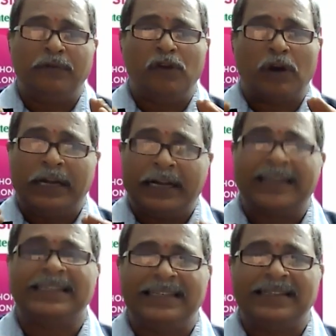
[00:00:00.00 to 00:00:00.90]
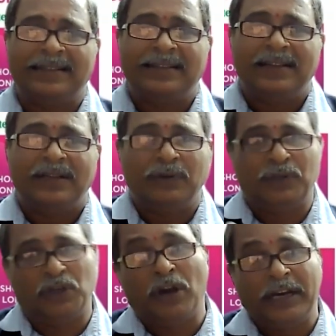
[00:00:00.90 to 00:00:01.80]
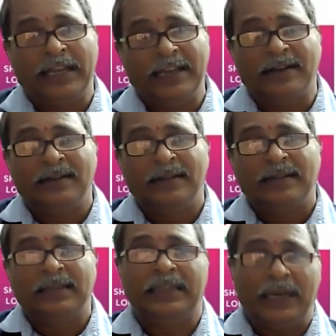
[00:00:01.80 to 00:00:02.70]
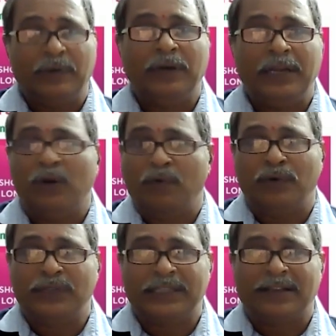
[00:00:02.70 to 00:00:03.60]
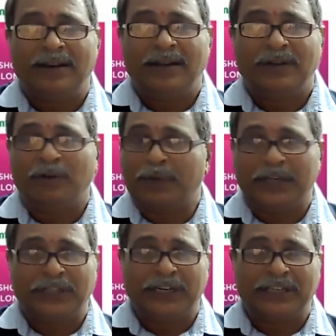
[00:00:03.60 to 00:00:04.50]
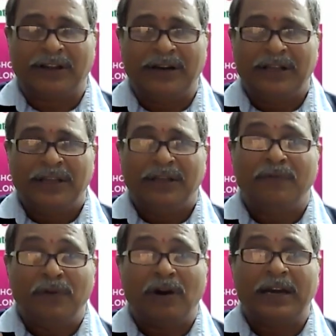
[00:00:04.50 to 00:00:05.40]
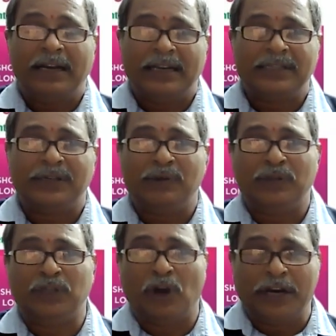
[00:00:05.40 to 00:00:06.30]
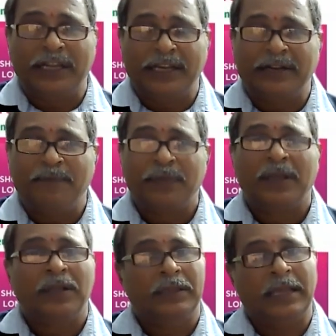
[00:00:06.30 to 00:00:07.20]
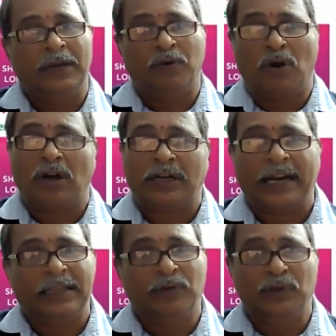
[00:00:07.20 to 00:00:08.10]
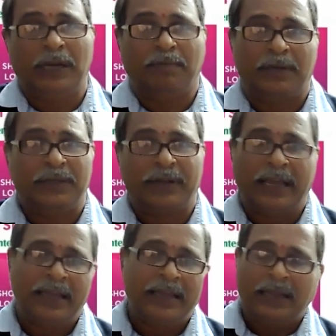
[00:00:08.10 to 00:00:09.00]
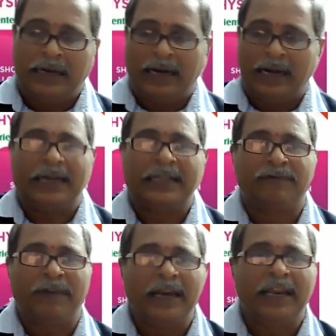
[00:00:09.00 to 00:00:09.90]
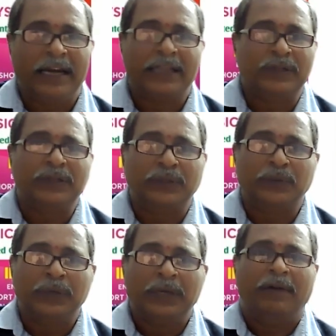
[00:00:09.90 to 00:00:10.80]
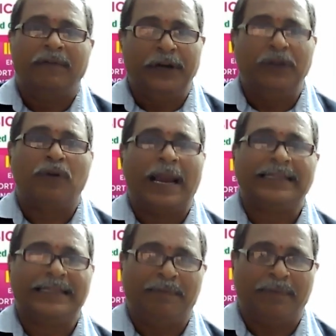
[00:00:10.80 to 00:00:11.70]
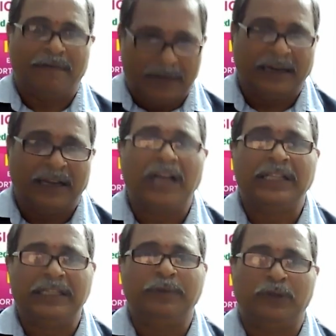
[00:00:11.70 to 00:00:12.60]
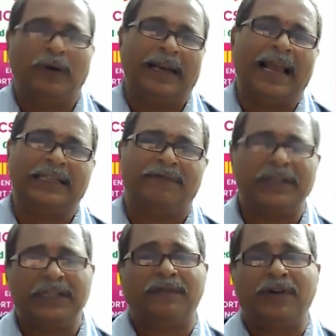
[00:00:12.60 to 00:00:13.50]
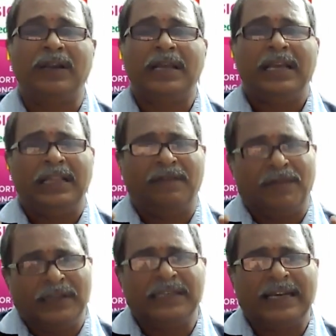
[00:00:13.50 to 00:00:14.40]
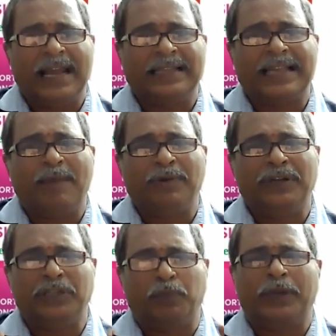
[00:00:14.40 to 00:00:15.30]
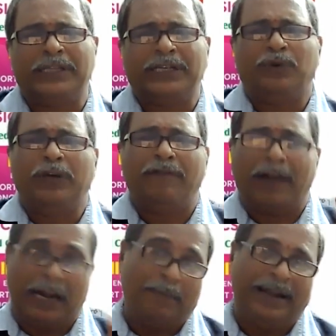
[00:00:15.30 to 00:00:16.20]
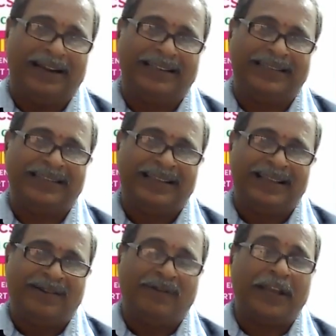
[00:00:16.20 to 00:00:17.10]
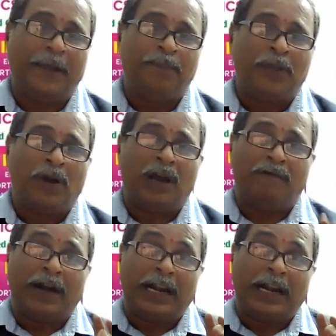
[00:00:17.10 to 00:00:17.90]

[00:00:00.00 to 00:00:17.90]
you are interested to join here, then only no force at all, no pressure at all. If you are interested to join here, then you contact those numbers, okay? Now let us go to video class number one, conceptual class. First of all, in the first class, I'm going to project only fundamentals, okay? On